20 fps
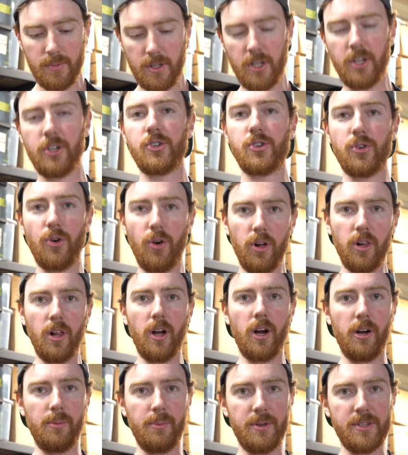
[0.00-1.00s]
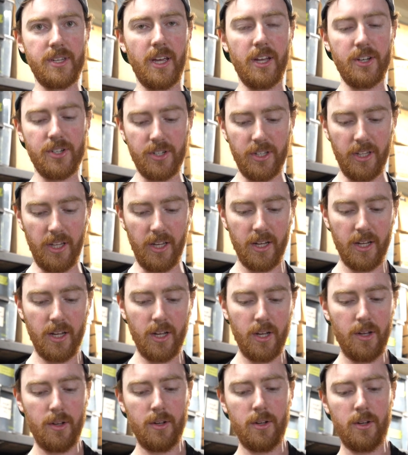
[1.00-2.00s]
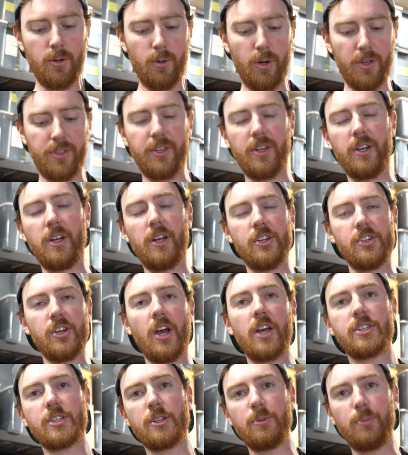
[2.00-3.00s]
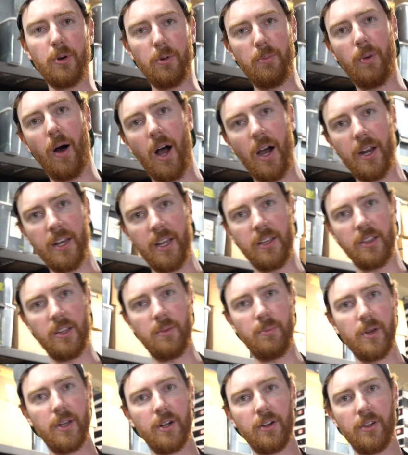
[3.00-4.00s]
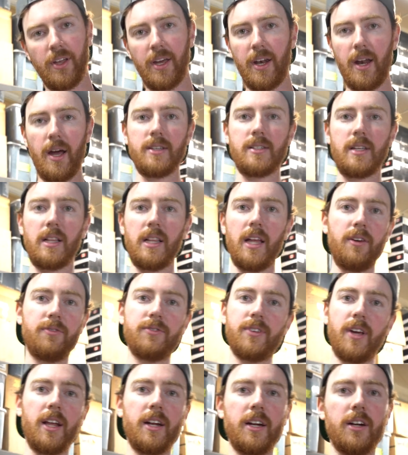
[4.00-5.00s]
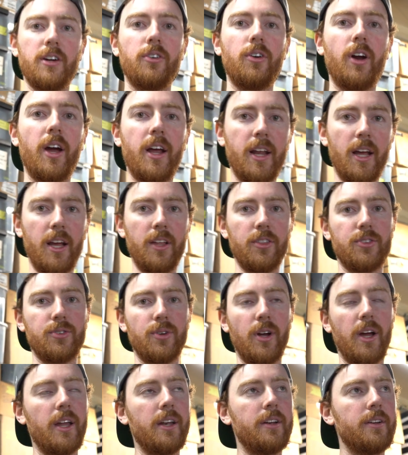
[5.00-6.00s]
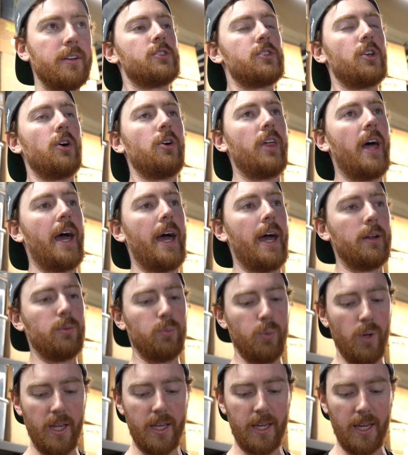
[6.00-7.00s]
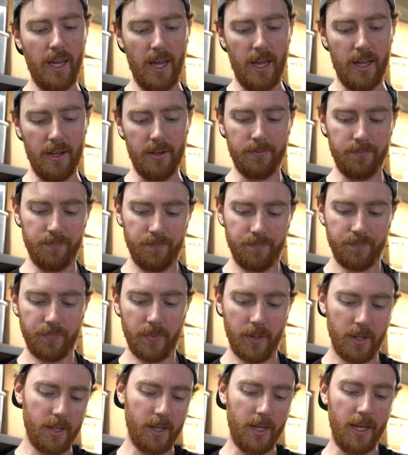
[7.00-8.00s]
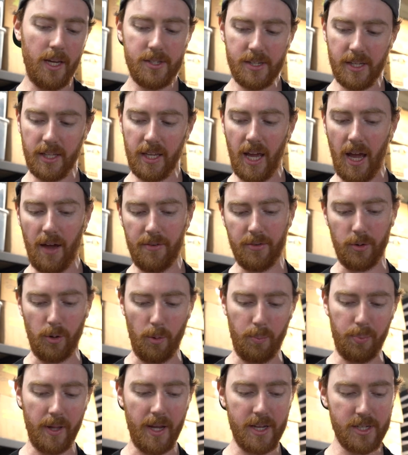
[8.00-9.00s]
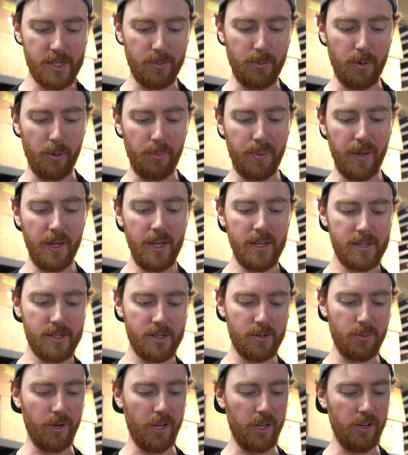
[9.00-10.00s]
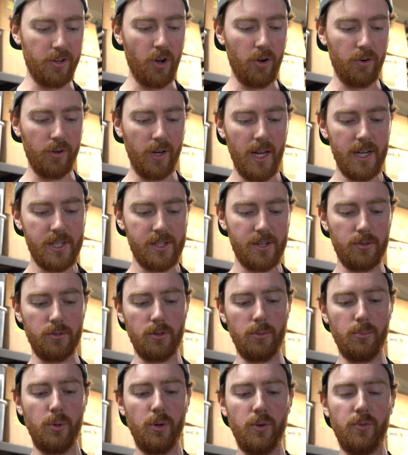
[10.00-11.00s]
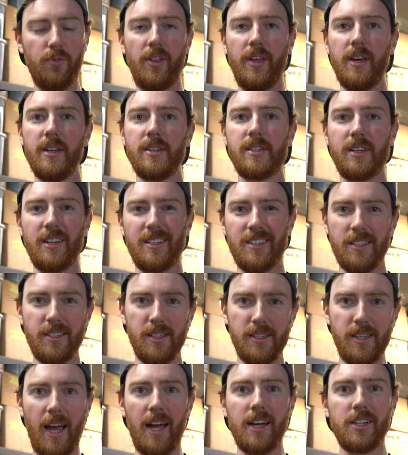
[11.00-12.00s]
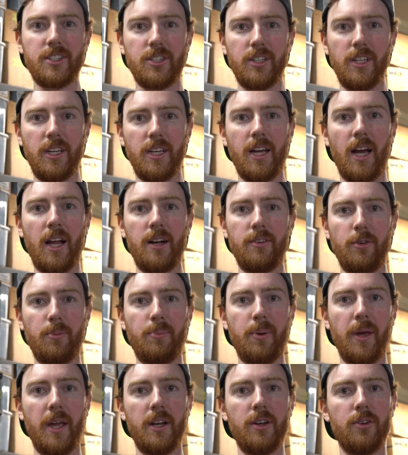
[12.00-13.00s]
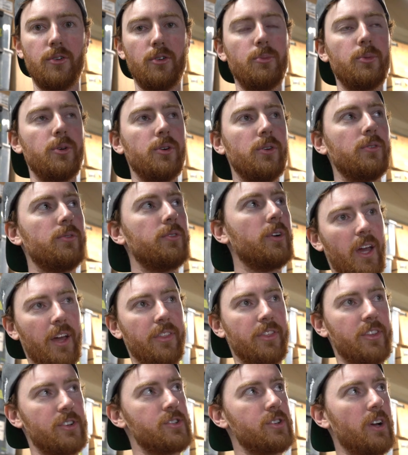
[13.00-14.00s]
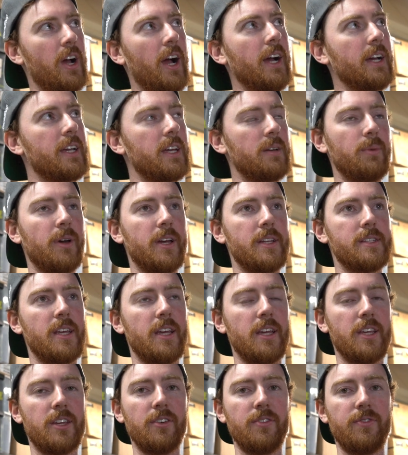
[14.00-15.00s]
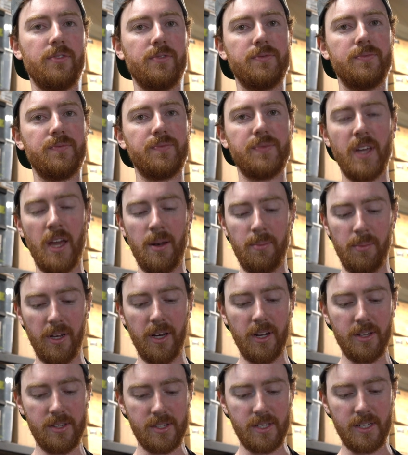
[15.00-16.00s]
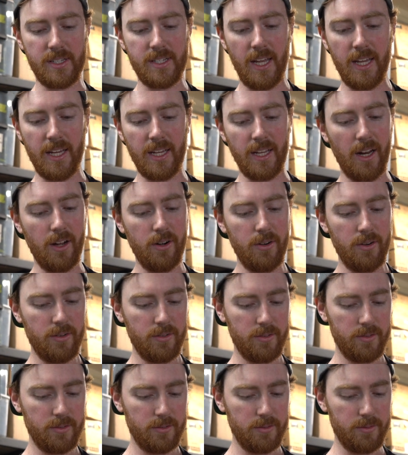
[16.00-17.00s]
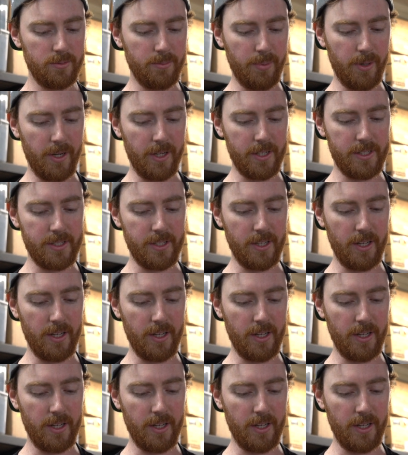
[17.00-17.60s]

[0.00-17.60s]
control arm essentially with an adjustable body in the middle that has a left hand and a right hand thread so that we can easily have a replaceable piece where you don't need to remove this because this is actually kind of a pain to remove. At the track, it might take you 10 minutes to take it out, but